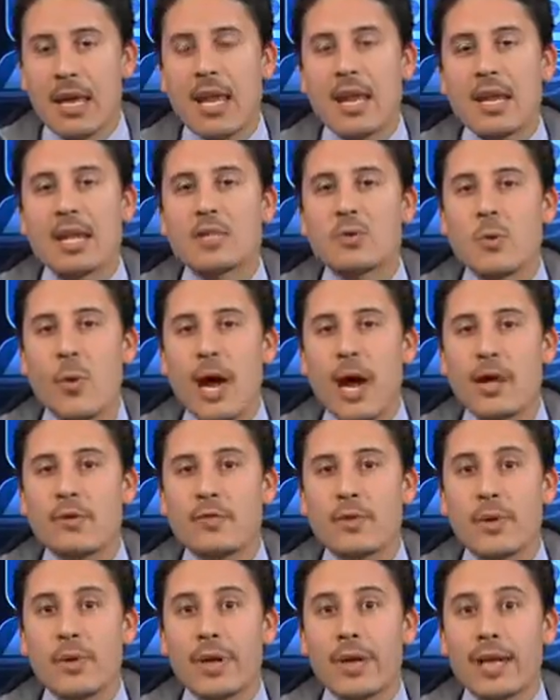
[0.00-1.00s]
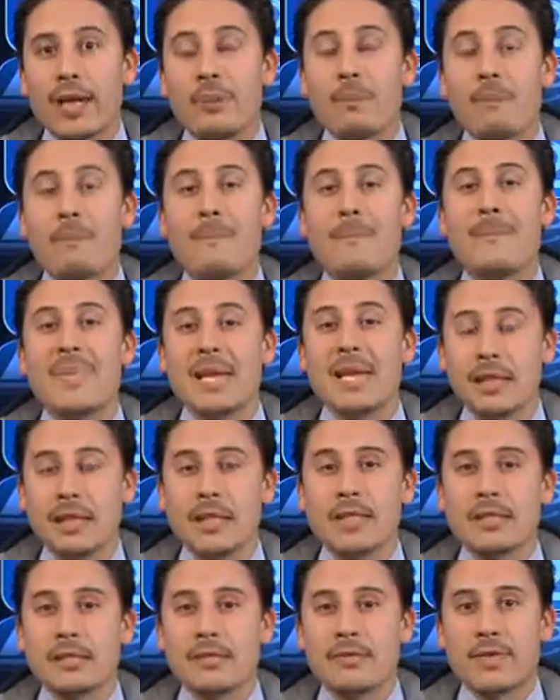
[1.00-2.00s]
He and his wife donated
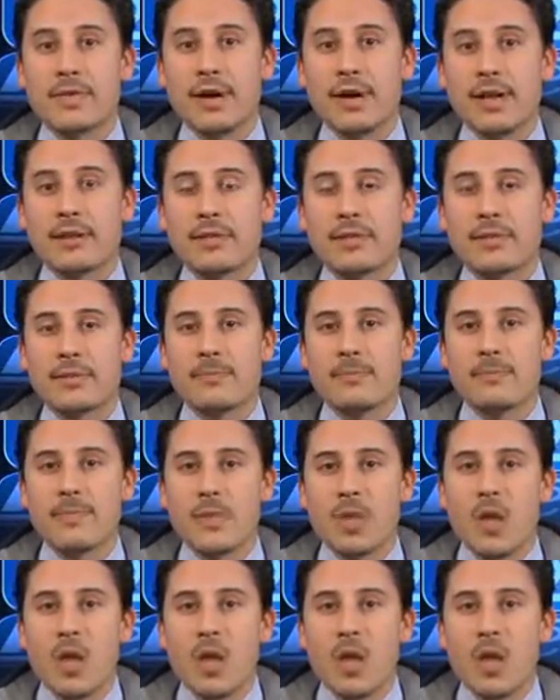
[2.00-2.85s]
millions of dollars.